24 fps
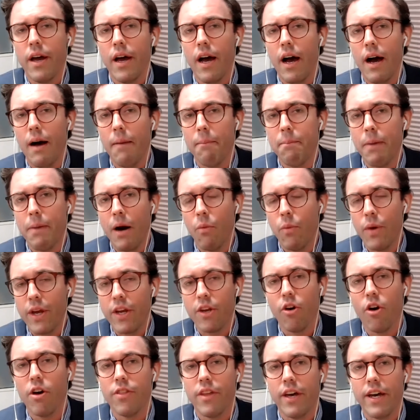But we
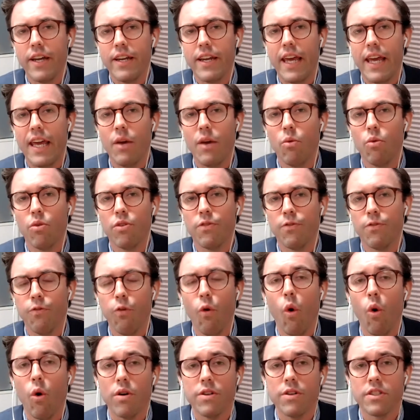know that he was
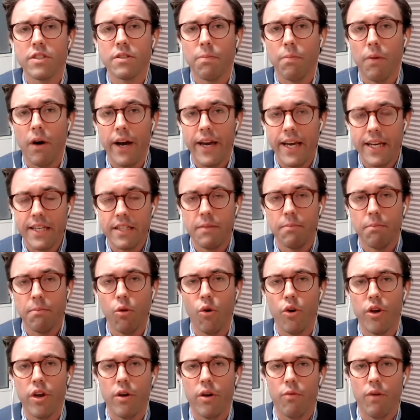forced by his
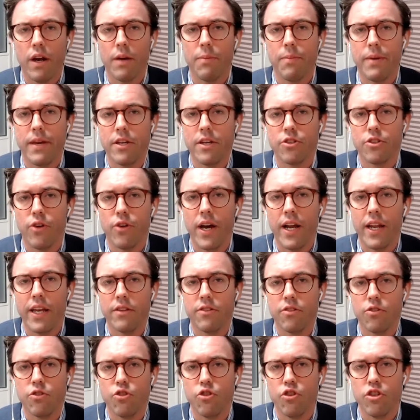employer, Rugby Australia,
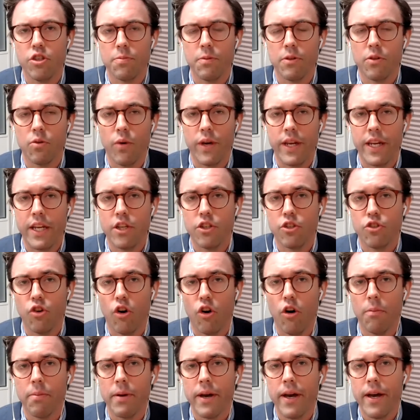to choose between his
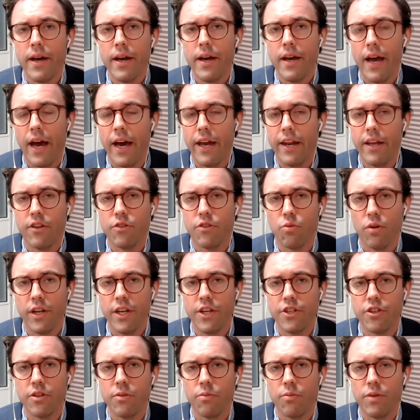job and his
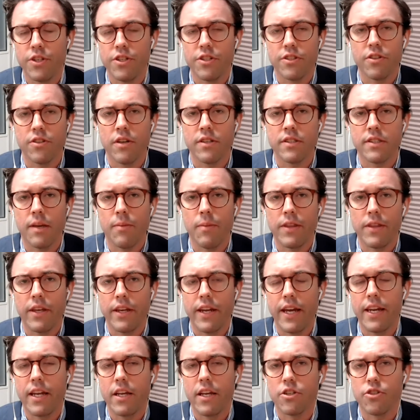religion, which is not something that
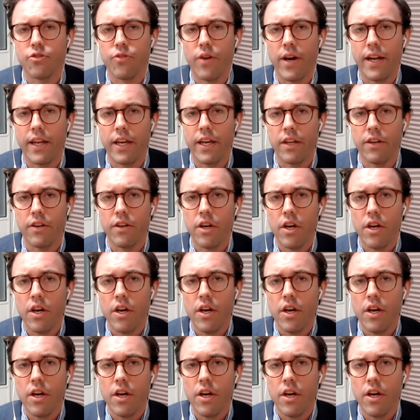any Australian